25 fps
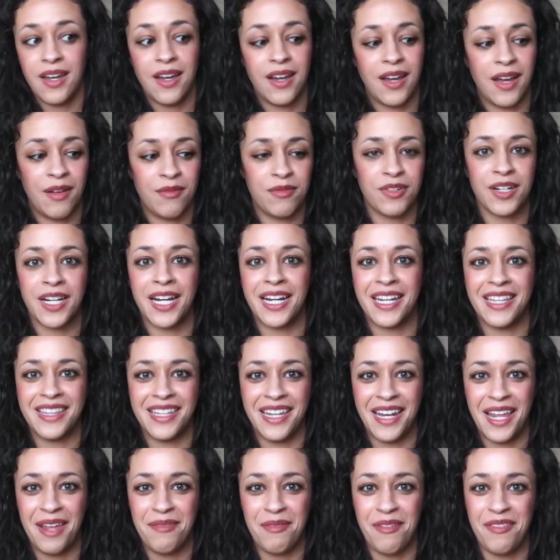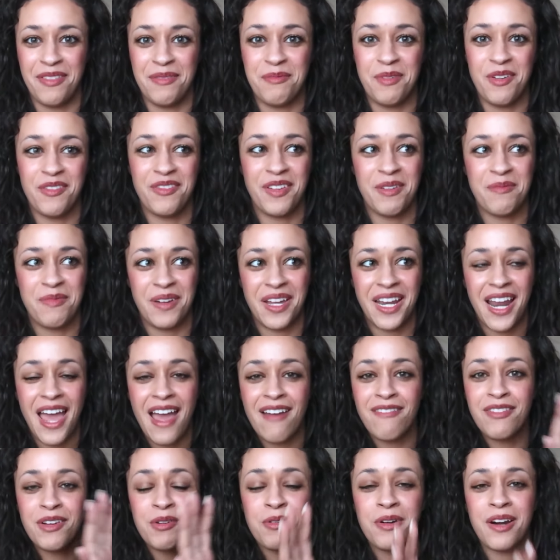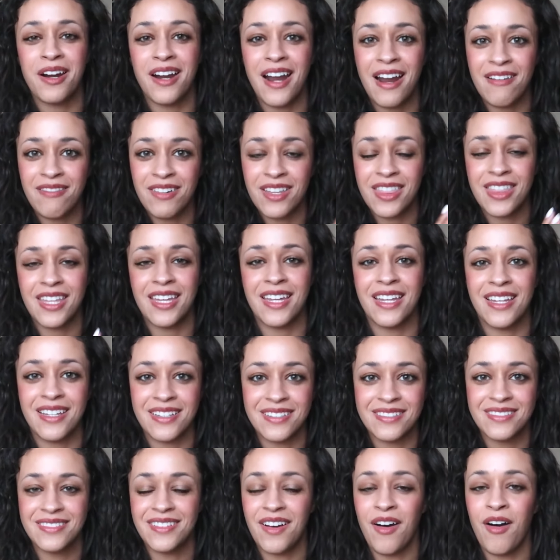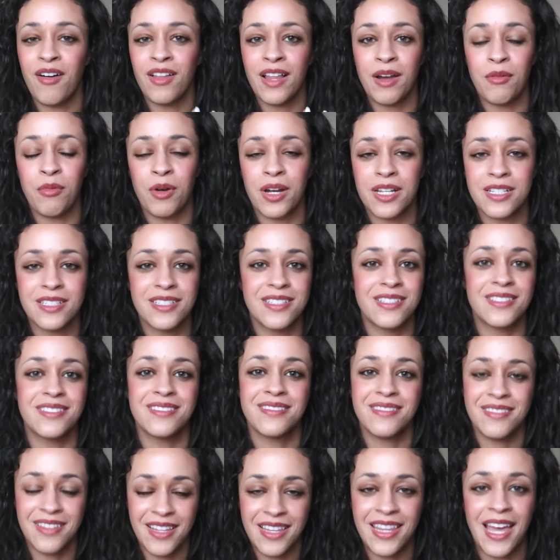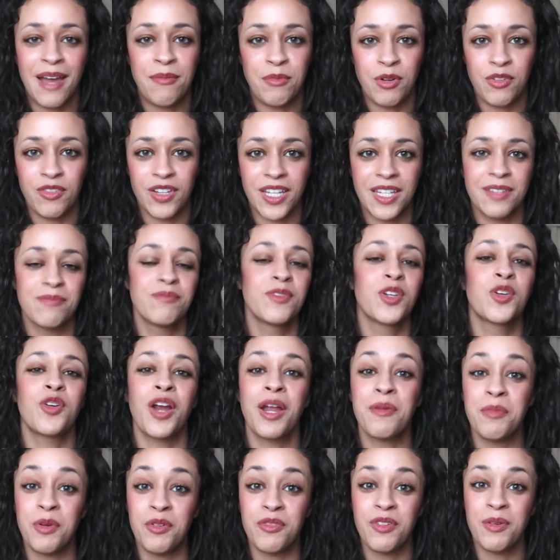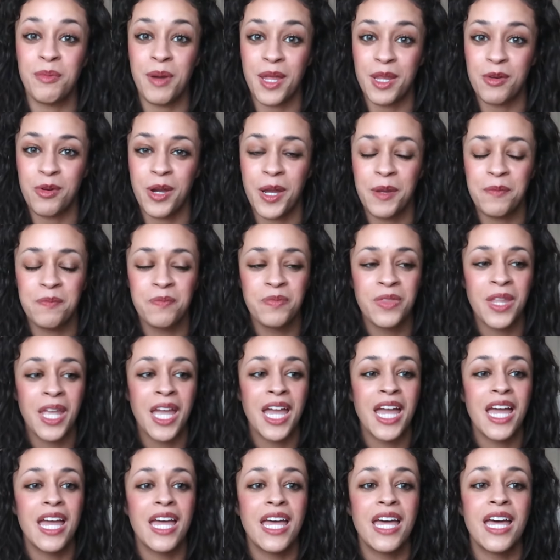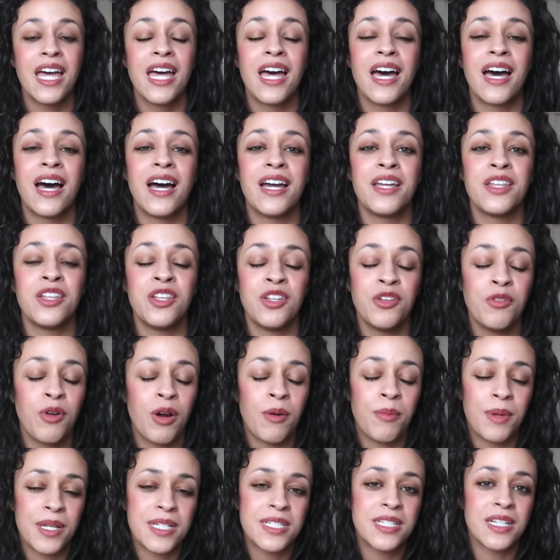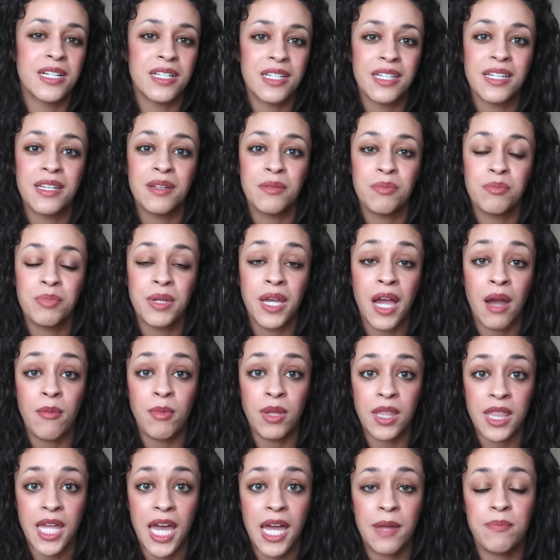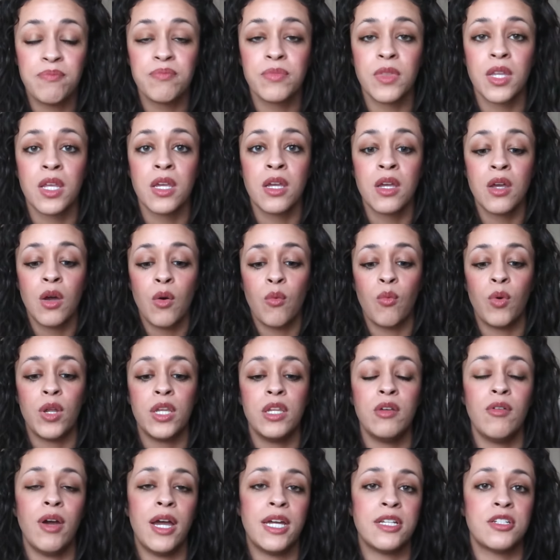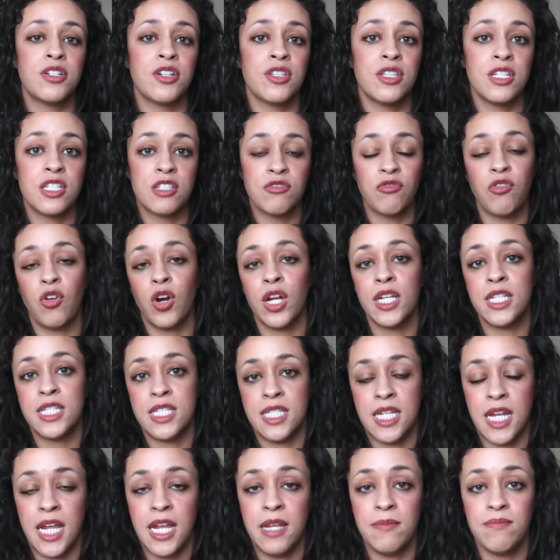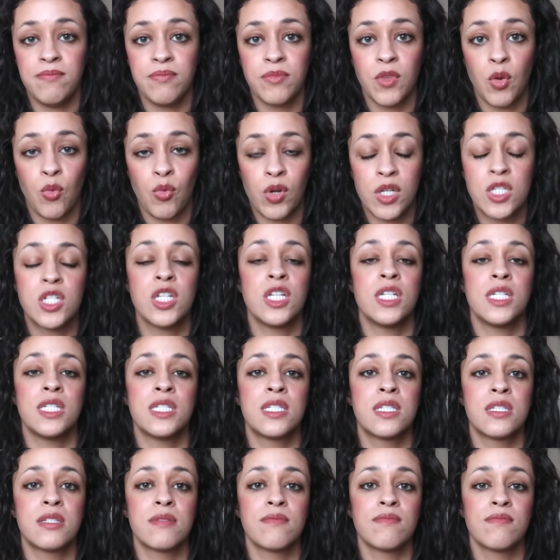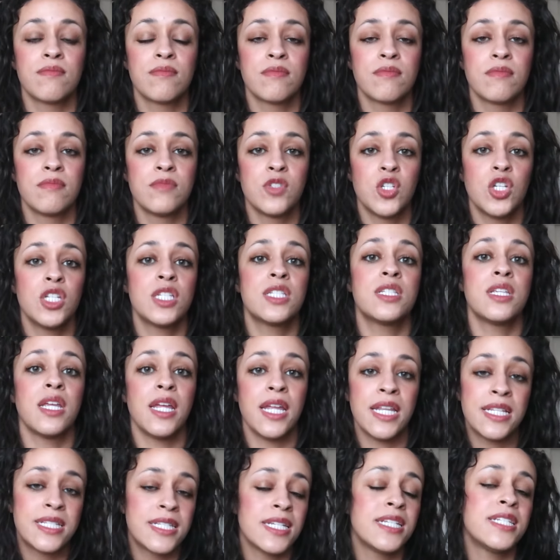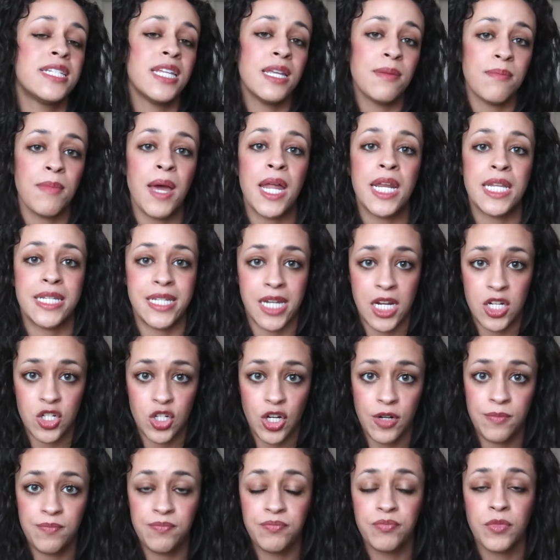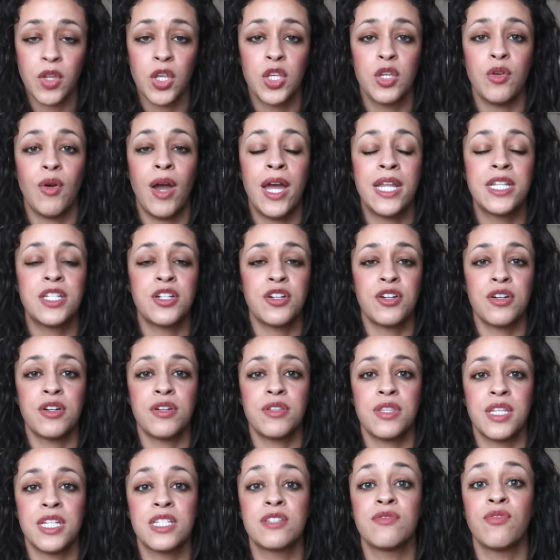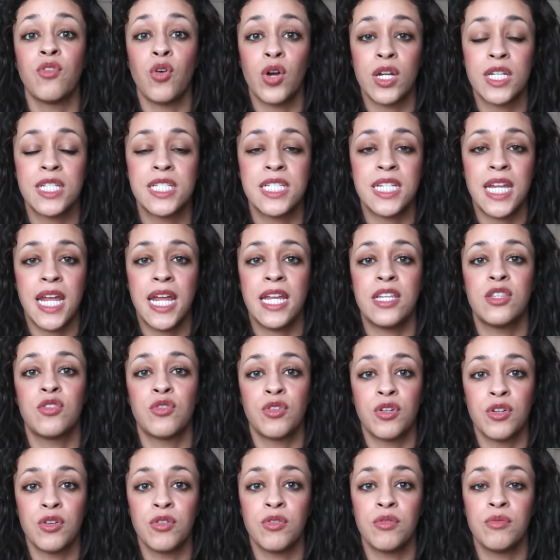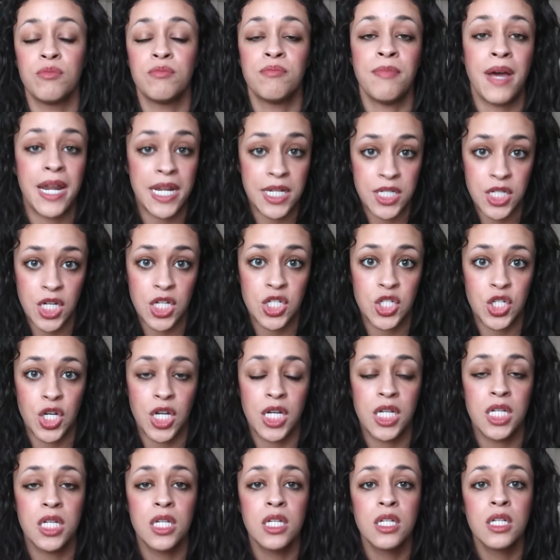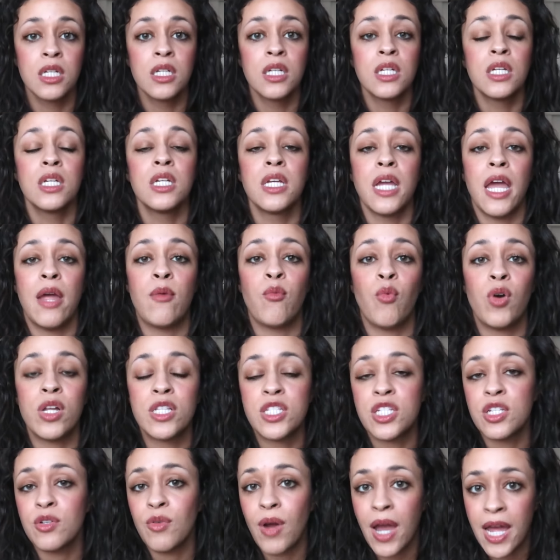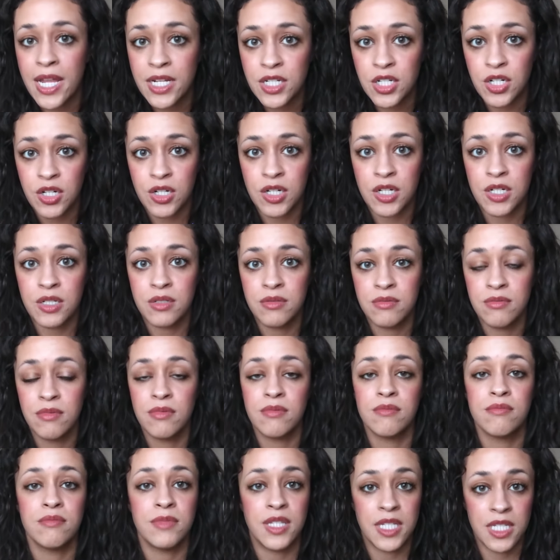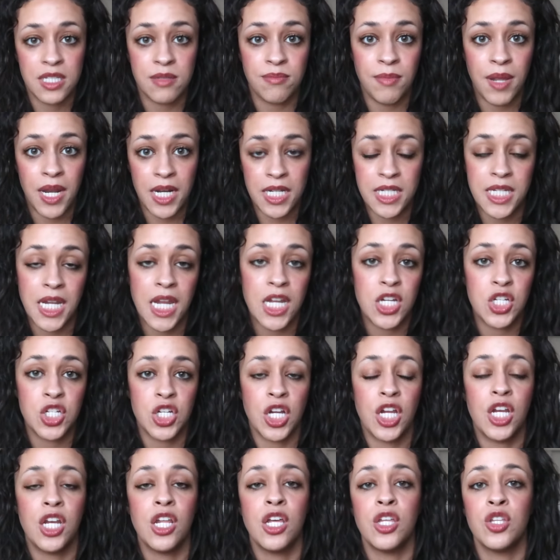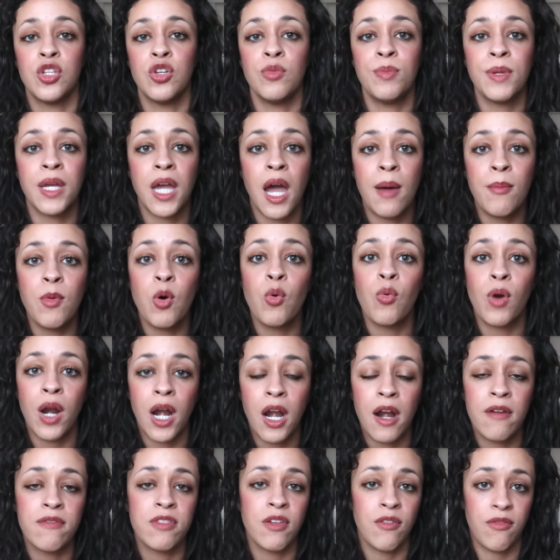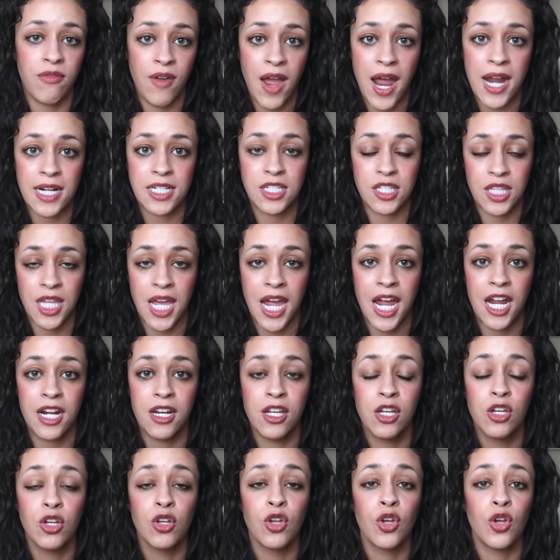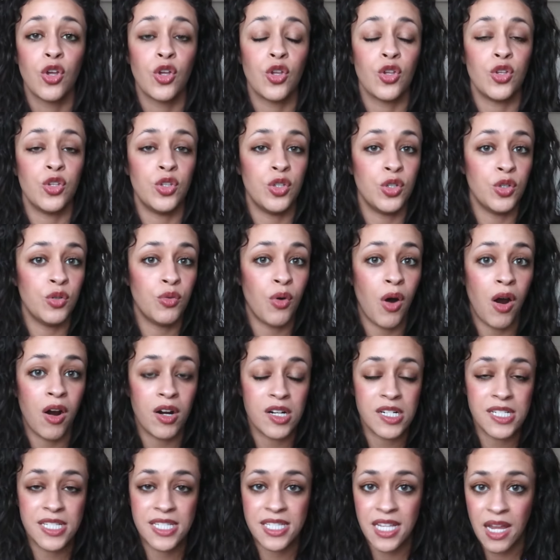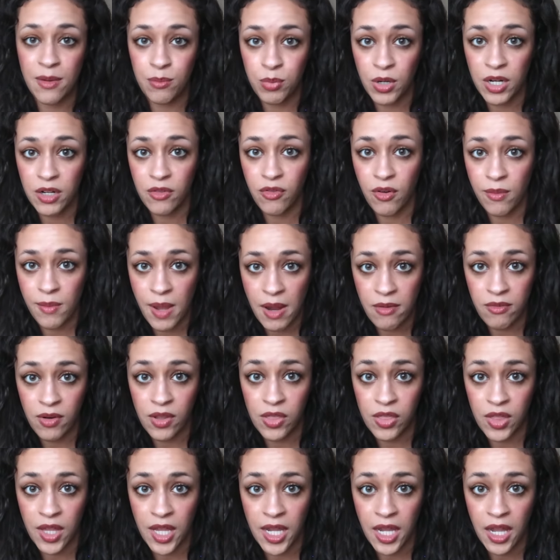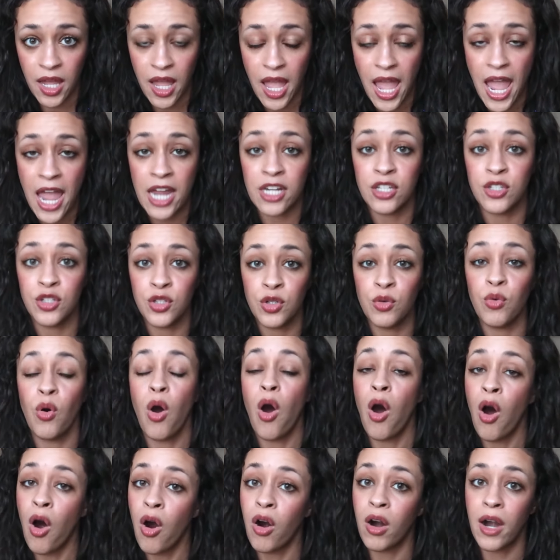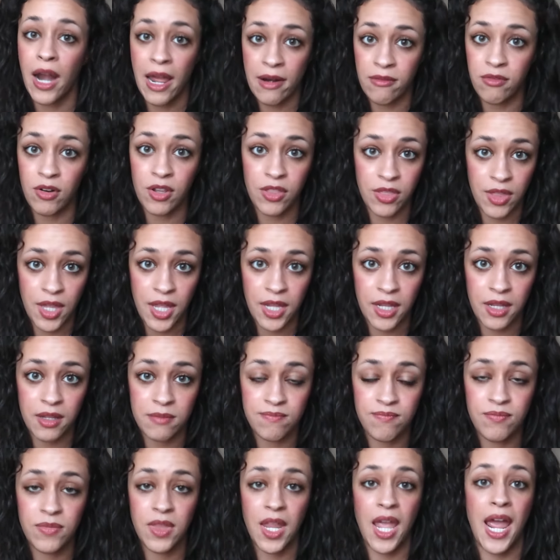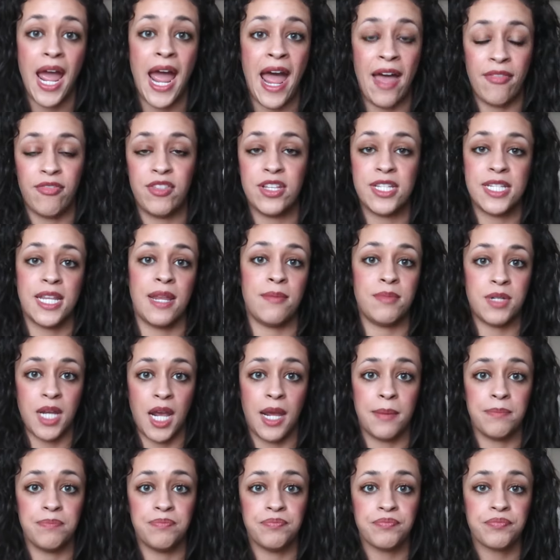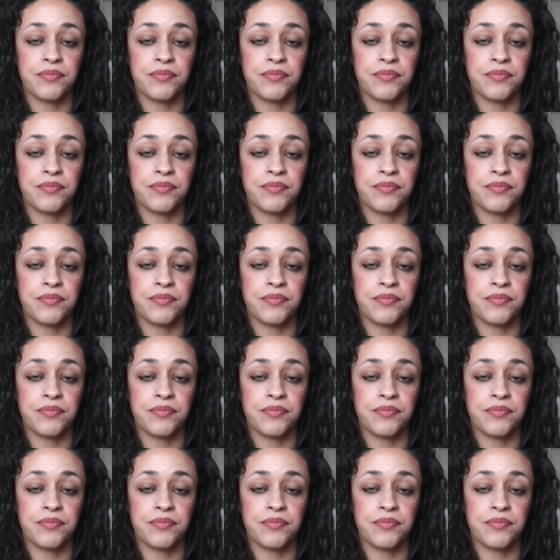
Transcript: I'm forgetting the name of the movie, but Everywhere, Everything, All at Once, that movie. Great movie, by the way. You are basically becoming that. When you enter this void state, which is just, it's a deep meditation. You enter this void state through meditation. And once you enter this meditation, you become aware of the fact that you are separate from everything and you are everything at the same time.